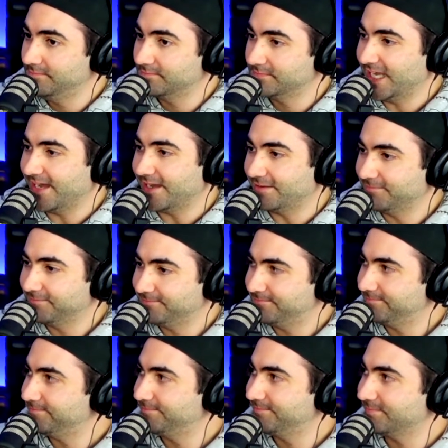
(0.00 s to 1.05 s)
Yeah.
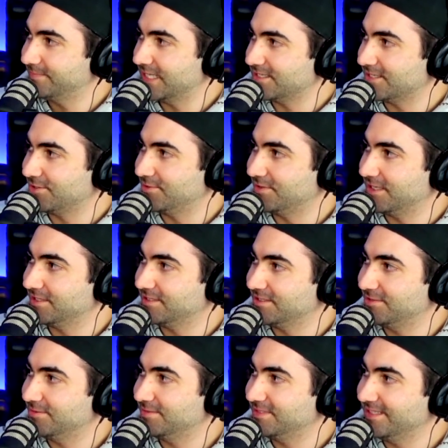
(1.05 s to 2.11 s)
That's a good thing to
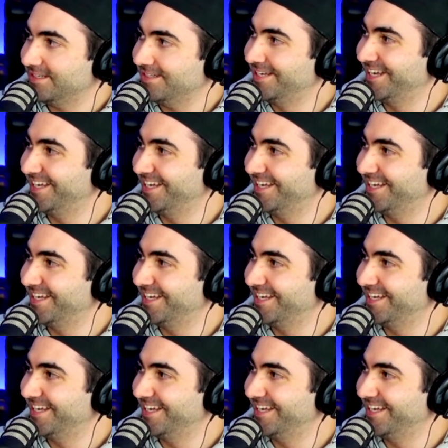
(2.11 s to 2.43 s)
do, isn't it?